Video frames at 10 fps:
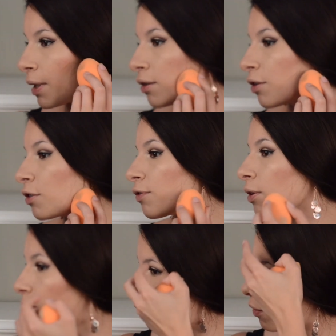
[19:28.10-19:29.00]
learned
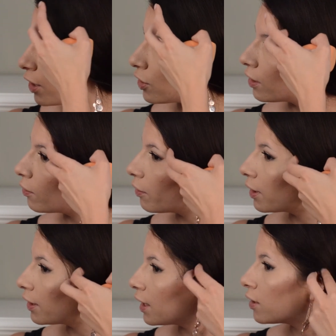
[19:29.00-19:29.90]
from watching
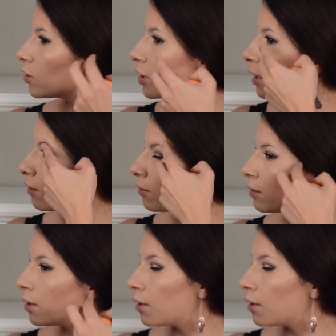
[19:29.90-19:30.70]
Laura Lee's channel.